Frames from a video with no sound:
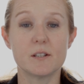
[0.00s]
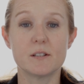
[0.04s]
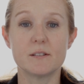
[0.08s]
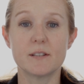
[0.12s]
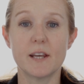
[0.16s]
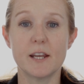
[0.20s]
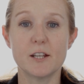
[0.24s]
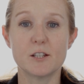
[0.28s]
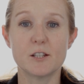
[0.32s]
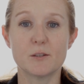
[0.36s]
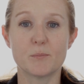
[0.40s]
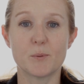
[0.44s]

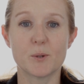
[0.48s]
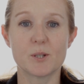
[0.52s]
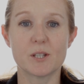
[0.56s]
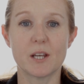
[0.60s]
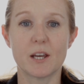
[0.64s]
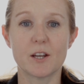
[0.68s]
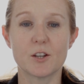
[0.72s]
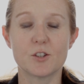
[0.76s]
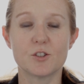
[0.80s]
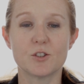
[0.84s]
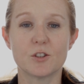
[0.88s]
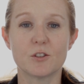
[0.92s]
data
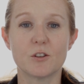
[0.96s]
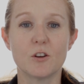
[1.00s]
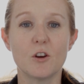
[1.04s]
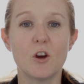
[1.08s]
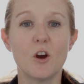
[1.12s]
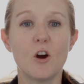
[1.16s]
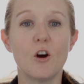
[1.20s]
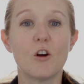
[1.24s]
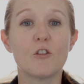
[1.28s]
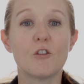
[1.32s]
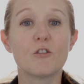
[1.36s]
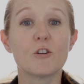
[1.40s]
protection
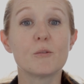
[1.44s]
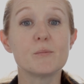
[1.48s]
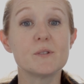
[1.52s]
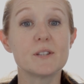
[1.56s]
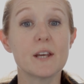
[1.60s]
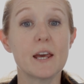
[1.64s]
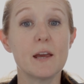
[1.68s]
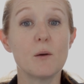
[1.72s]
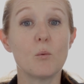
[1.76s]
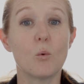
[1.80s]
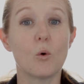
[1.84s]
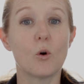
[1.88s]
from
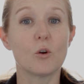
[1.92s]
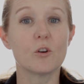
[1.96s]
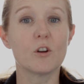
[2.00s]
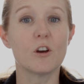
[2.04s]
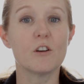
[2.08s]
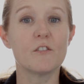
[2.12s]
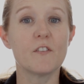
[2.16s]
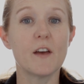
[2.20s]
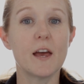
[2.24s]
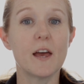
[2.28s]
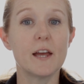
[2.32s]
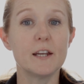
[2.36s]
day one
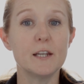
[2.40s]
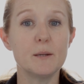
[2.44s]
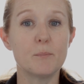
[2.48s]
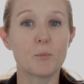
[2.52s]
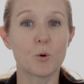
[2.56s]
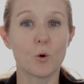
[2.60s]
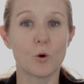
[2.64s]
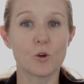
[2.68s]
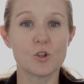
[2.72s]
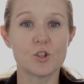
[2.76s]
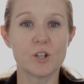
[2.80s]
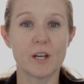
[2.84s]
of any
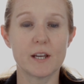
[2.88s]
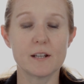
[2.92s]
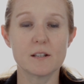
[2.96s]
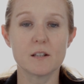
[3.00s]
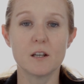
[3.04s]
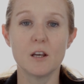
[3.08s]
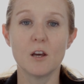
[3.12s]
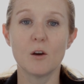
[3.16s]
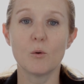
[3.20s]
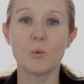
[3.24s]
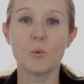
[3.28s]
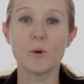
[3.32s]
project
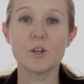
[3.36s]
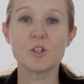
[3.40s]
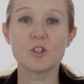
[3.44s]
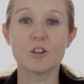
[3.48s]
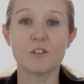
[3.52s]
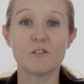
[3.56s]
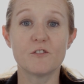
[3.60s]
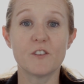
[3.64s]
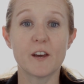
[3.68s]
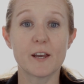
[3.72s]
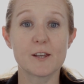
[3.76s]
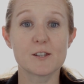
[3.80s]
which
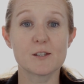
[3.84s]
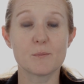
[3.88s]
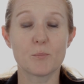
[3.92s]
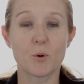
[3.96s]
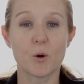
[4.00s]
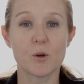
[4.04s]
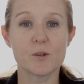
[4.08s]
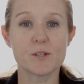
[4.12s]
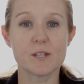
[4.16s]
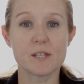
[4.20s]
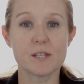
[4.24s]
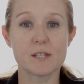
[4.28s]
affects the
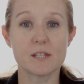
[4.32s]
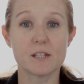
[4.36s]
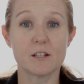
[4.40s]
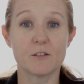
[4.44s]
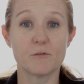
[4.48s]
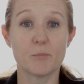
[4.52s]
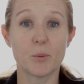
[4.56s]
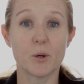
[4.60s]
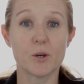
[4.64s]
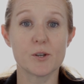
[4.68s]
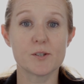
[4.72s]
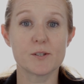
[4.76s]
processing of
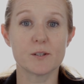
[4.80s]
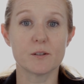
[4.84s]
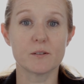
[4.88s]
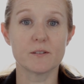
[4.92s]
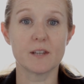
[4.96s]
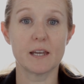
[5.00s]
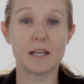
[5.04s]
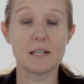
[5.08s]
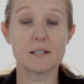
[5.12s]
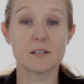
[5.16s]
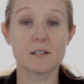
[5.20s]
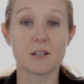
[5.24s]
personal
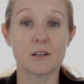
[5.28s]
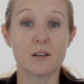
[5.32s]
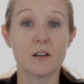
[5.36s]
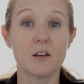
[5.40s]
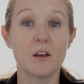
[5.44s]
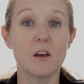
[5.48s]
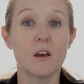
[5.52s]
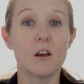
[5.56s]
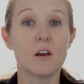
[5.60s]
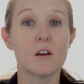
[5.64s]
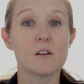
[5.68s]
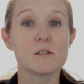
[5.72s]
data.
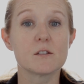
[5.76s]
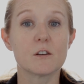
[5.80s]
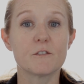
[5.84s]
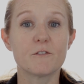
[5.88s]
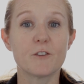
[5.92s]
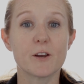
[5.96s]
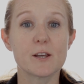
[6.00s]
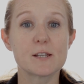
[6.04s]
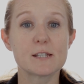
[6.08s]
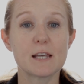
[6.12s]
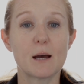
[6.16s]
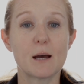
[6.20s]
So, for
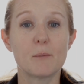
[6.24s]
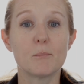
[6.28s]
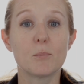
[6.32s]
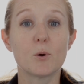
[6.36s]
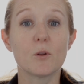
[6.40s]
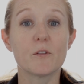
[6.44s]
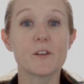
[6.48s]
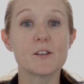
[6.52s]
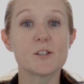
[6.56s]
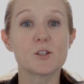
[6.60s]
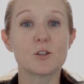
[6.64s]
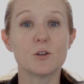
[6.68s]
example,
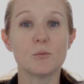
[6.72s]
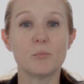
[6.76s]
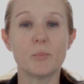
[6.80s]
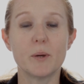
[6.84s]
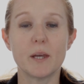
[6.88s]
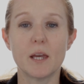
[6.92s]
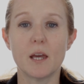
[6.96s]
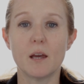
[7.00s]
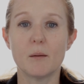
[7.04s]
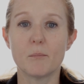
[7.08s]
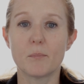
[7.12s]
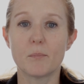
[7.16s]
this could
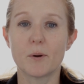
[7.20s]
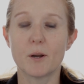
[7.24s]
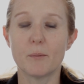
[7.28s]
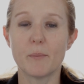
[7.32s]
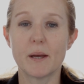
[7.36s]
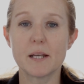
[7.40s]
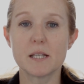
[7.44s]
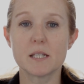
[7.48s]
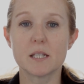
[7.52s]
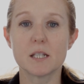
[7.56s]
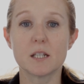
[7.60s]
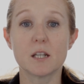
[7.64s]
be
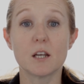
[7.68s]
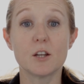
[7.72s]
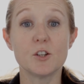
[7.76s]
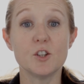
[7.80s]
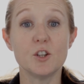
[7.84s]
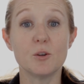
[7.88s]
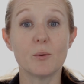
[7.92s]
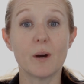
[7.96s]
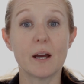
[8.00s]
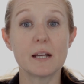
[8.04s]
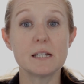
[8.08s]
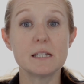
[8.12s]
implementing a
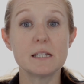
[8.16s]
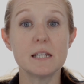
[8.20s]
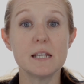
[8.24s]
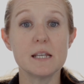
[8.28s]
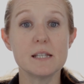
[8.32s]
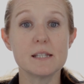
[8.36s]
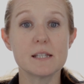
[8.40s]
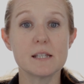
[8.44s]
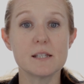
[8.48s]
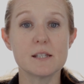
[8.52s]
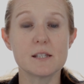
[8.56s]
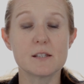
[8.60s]
new IT
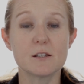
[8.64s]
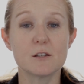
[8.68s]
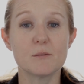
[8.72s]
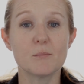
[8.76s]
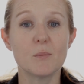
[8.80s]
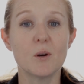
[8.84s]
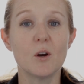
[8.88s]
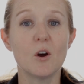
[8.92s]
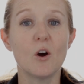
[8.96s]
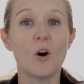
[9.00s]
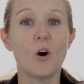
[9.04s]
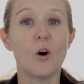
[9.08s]

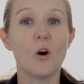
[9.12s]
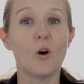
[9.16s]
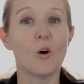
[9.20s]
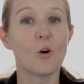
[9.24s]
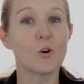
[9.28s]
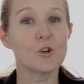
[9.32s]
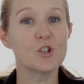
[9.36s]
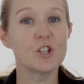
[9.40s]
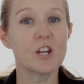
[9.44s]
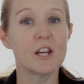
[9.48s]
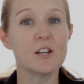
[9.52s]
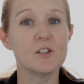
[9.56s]
system or
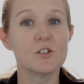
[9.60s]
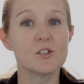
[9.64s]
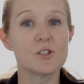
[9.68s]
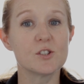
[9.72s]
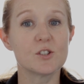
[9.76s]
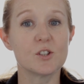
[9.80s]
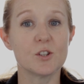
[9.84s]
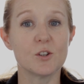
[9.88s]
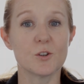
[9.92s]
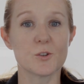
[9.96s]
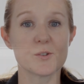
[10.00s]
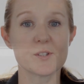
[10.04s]
changes to your